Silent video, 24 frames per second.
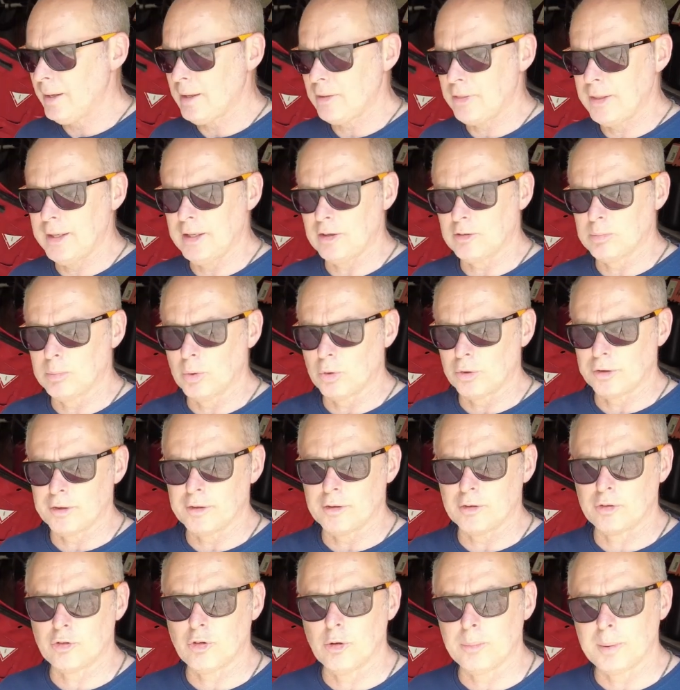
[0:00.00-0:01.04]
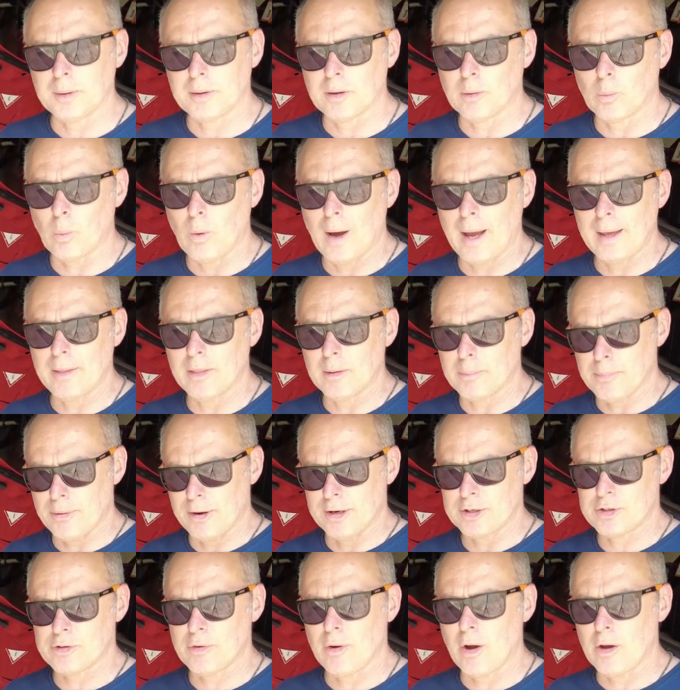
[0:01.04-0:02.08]
I think it's more to distribute the weight, the
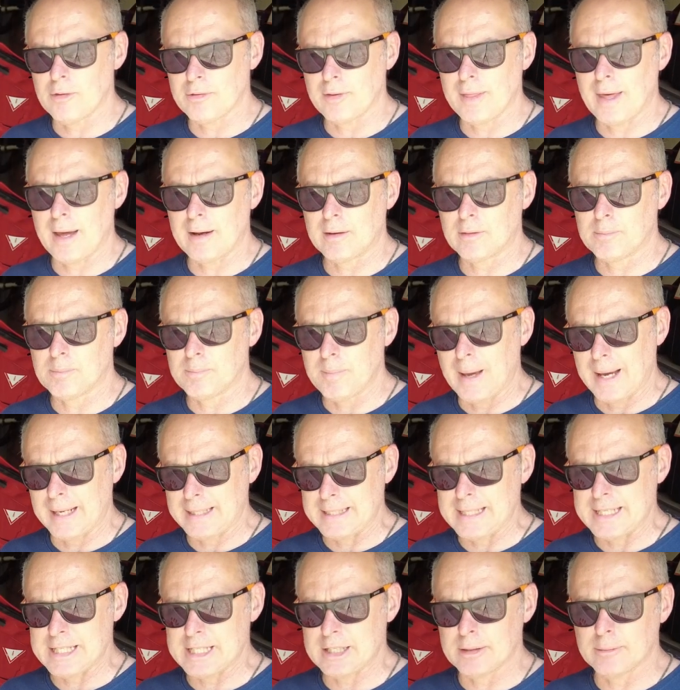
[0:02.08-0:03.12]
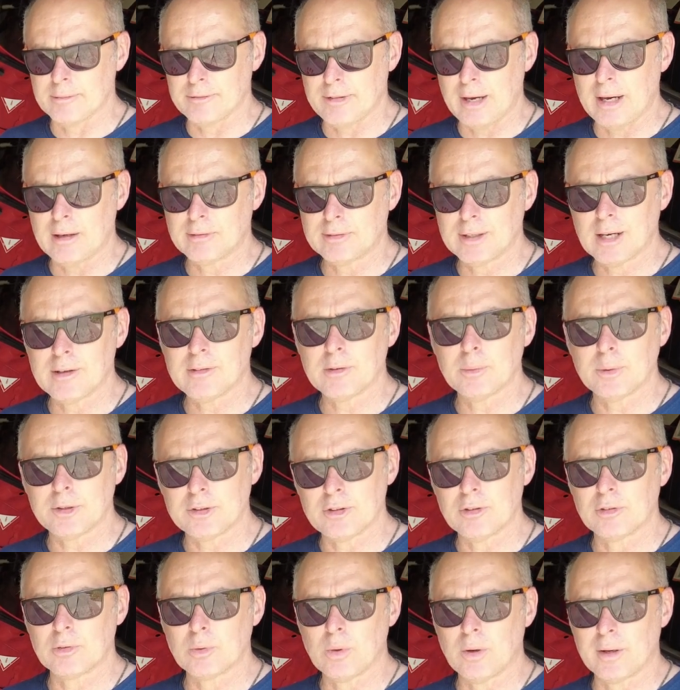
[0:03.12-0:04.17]
pressure over that magnesium valve cover, which
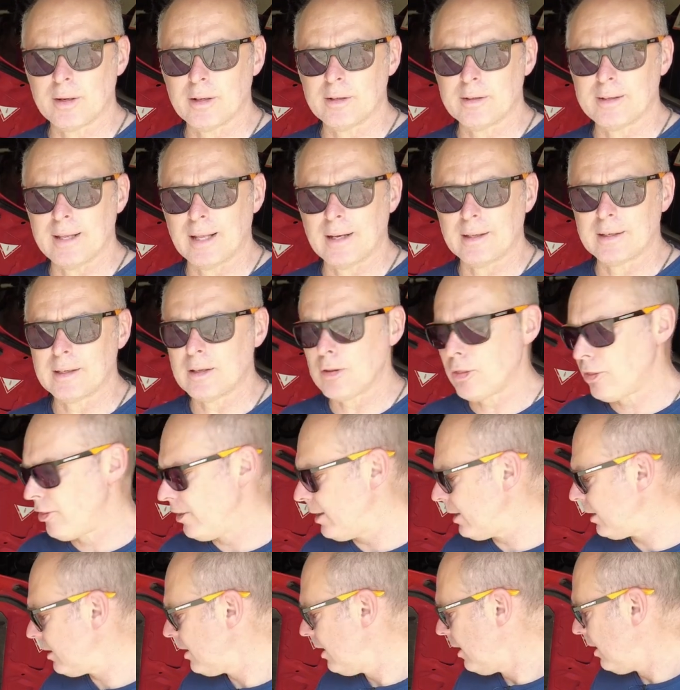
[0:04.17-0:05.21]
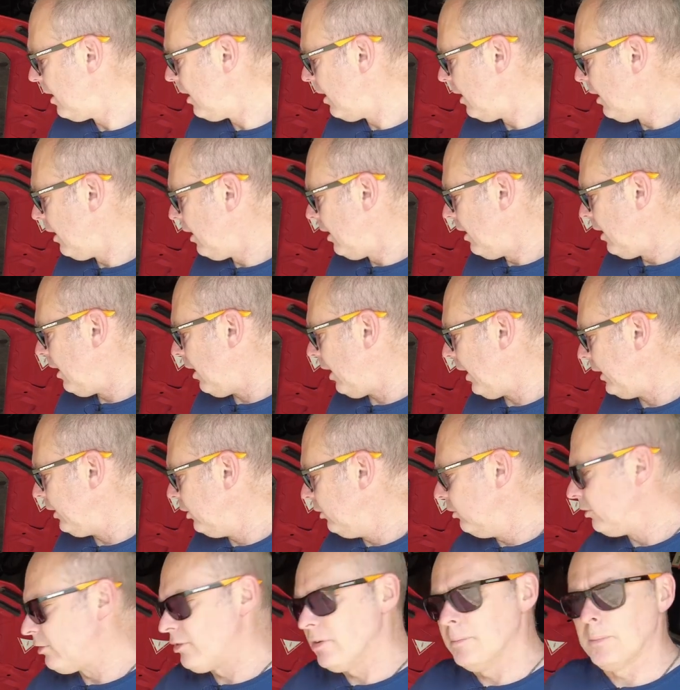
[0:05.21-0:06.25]
is quite a delicate thing. I
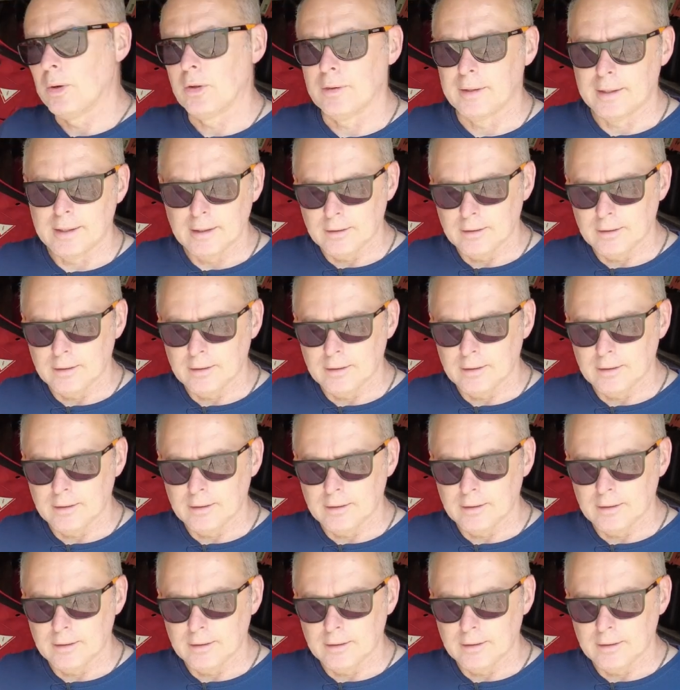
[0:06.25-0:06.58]
use them on the